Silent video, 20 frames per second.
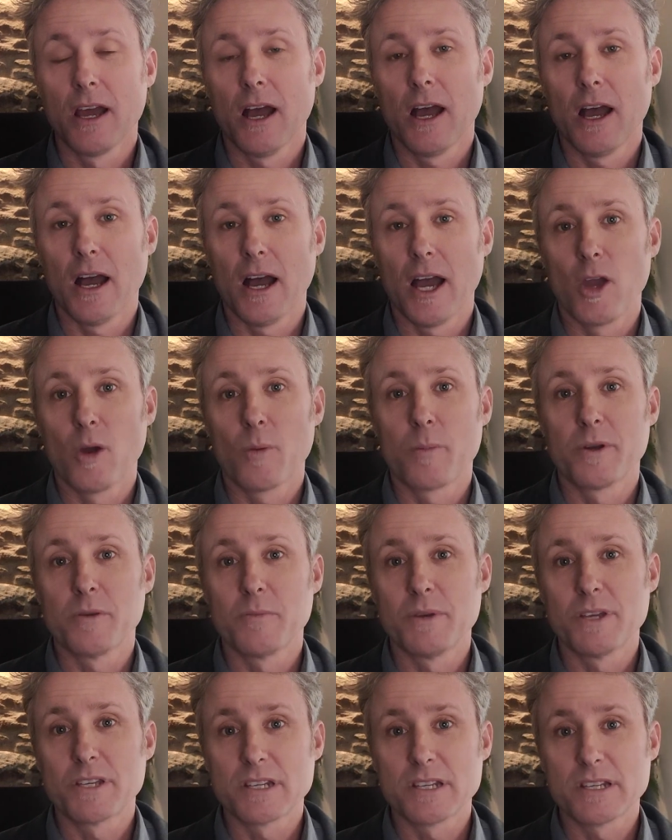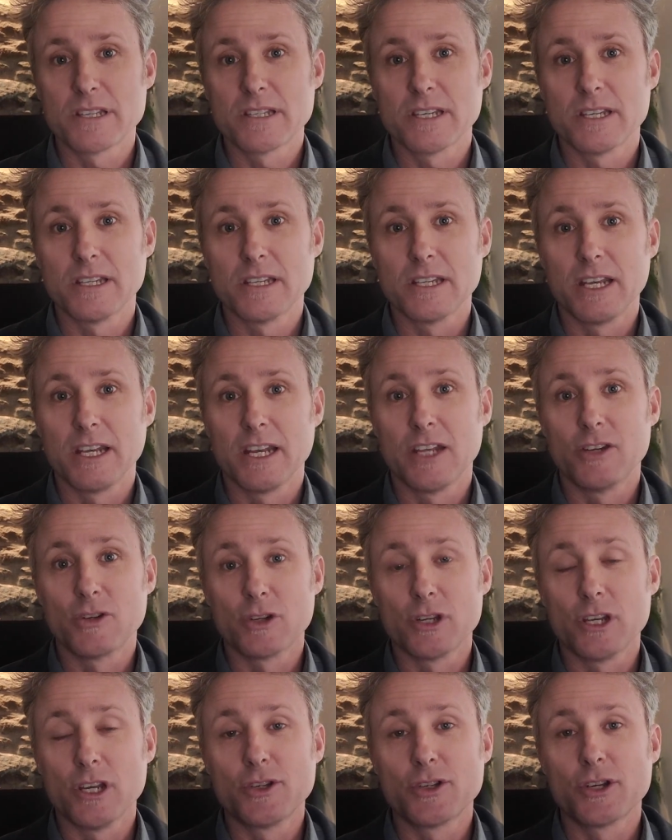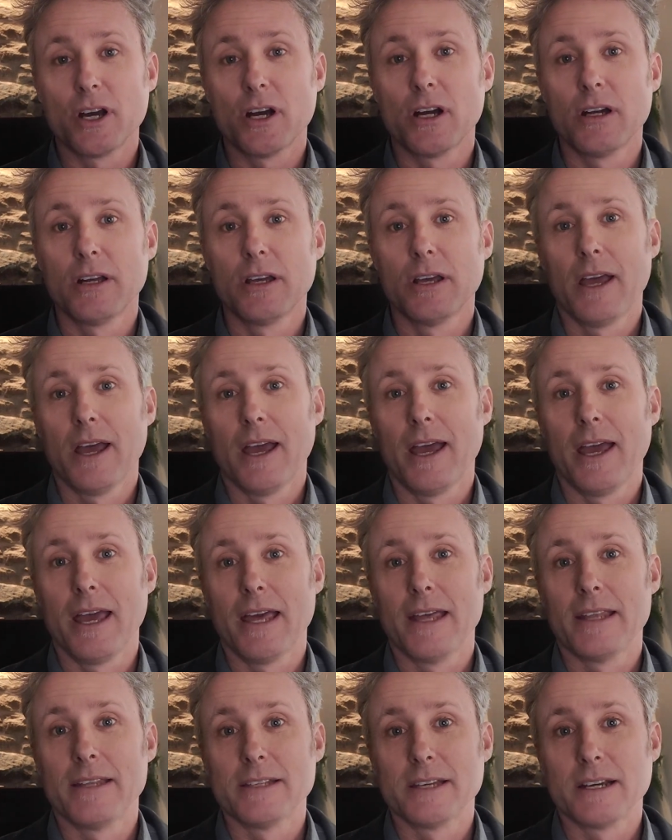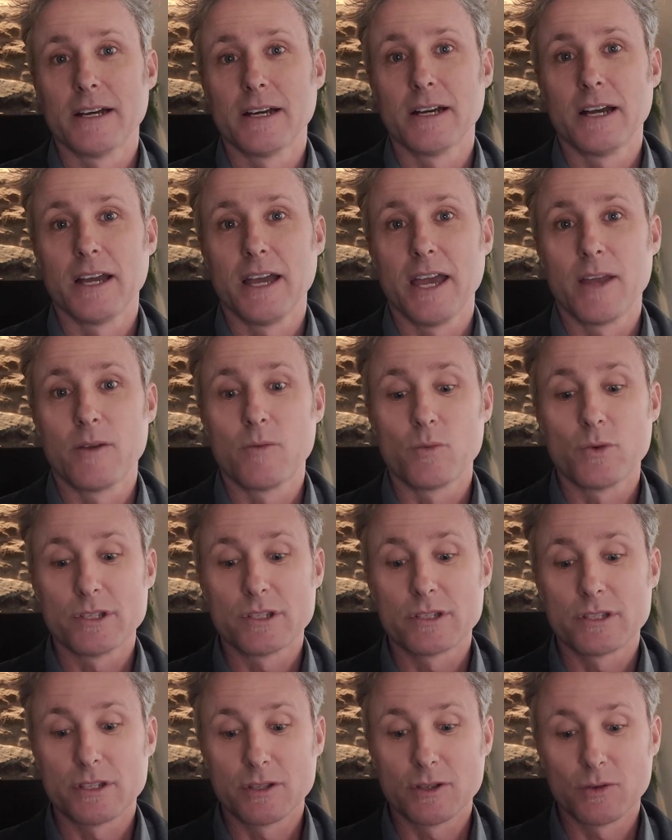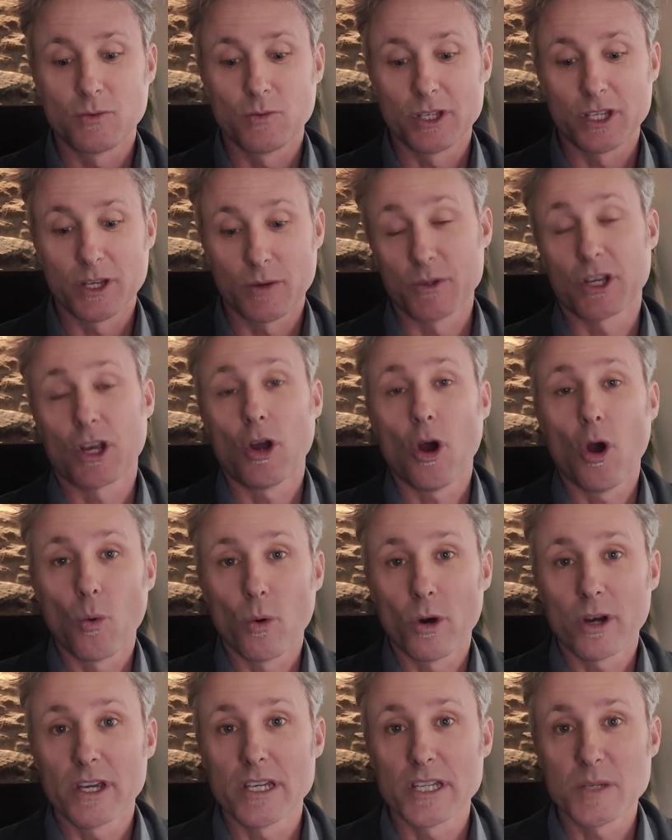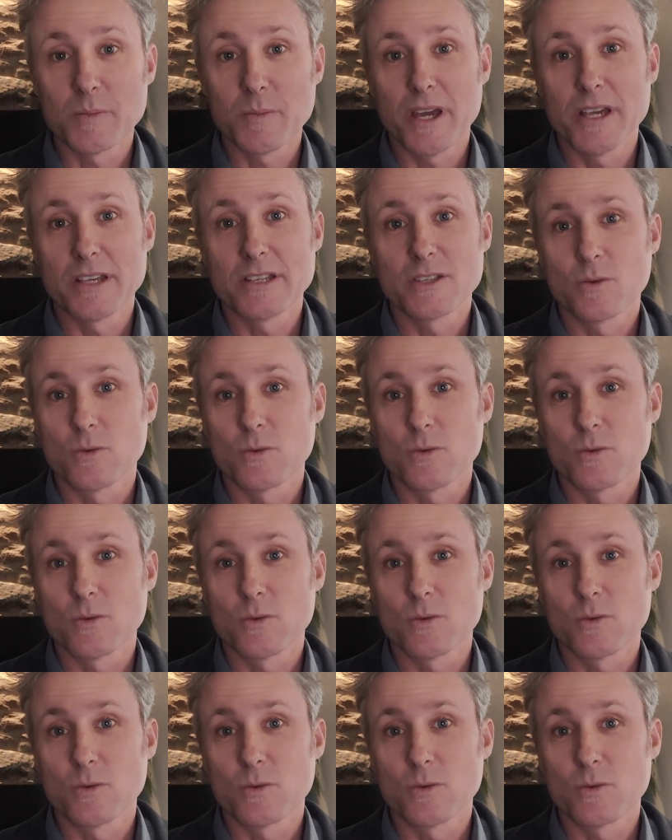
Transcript: I opened a business in Indonesia, and it was a co-working space.